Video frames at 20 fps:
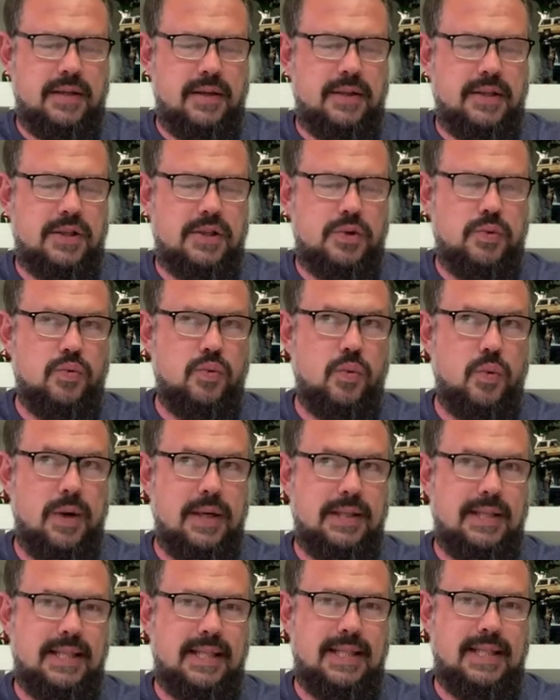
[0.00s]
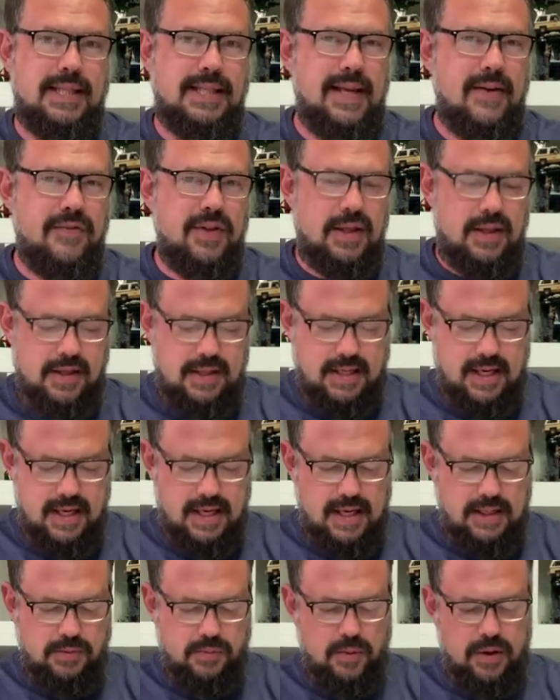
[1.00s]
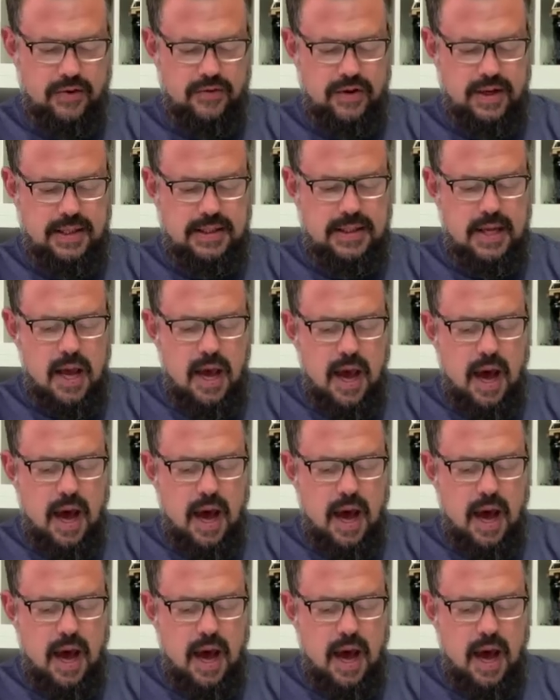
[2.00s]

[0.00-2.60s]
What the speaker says: on the 27th, 10 days, whatever it is.